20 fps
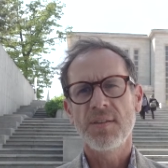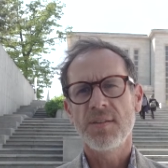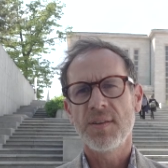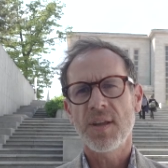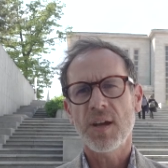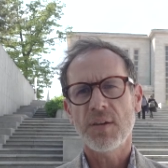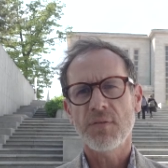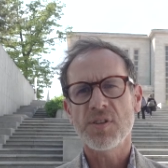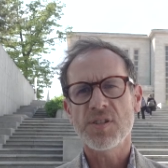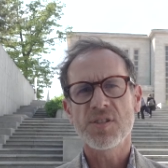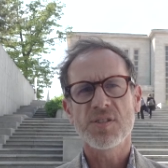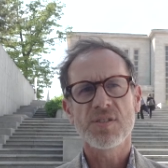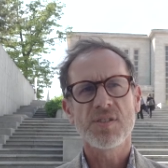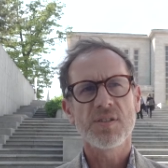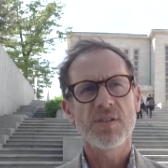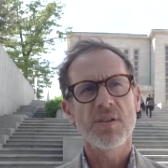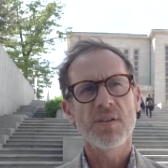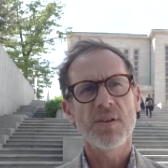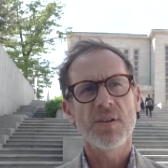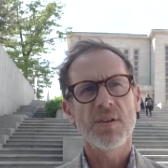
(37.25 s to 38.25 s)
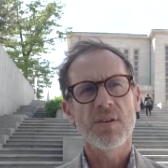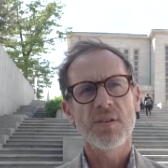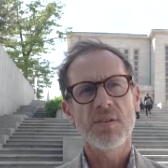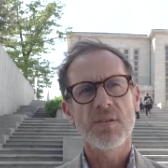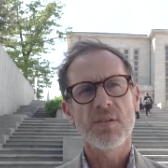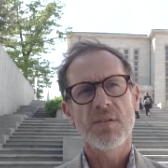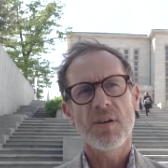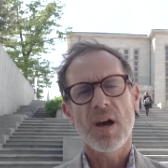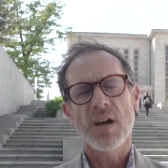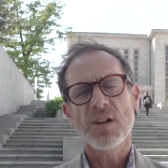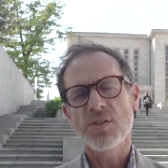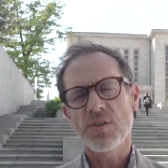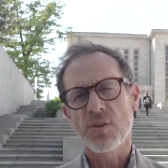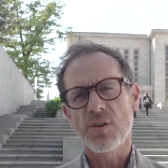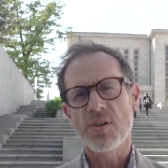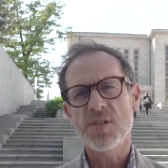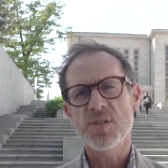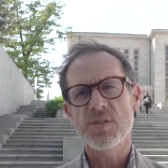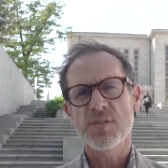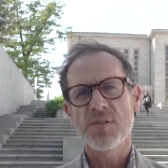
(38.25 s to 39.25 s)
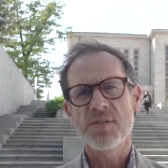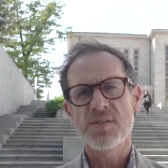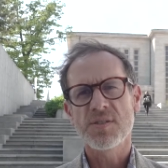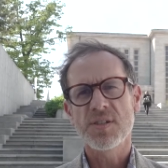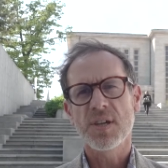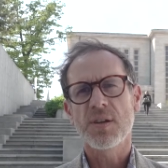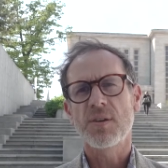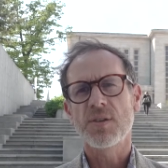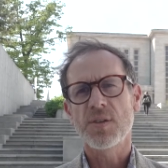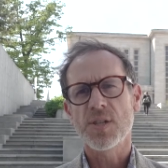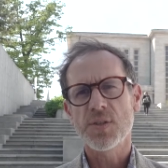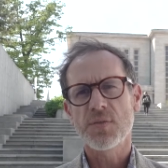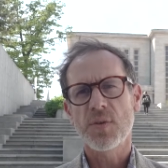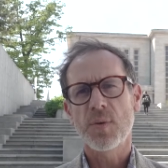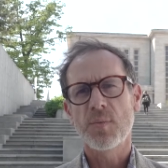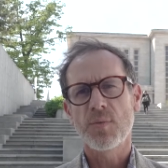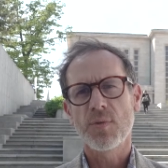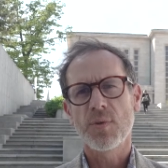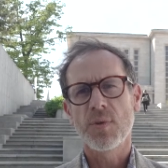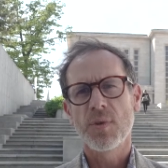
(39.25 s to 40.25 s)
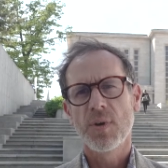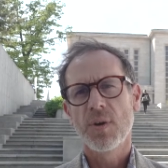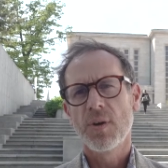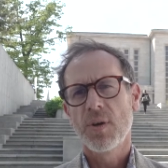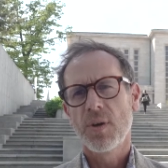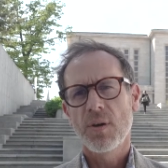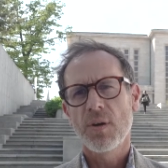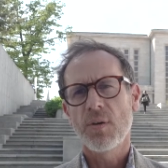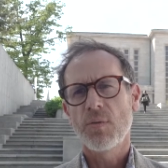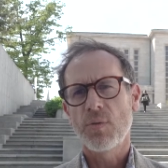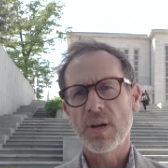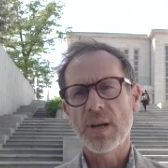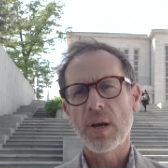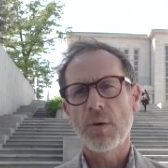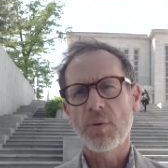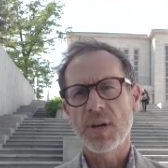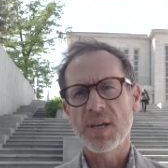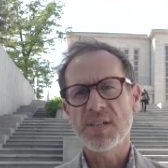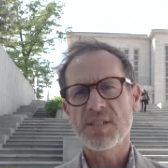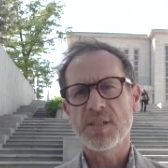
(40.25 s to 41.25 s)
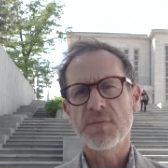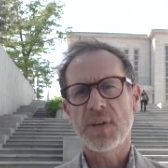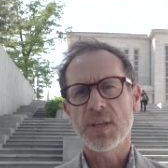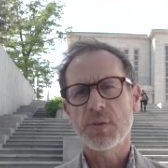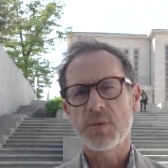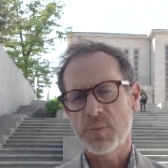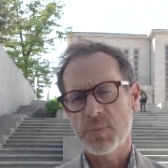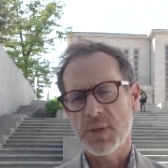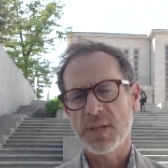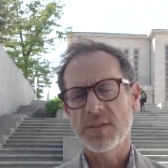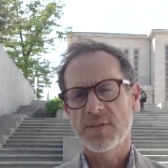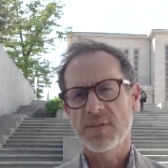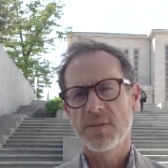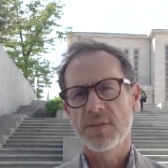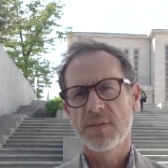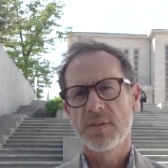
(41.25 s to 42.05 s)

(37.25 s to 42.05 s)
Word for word: diverse uh, actors and stakeholders from rural areas in that respect.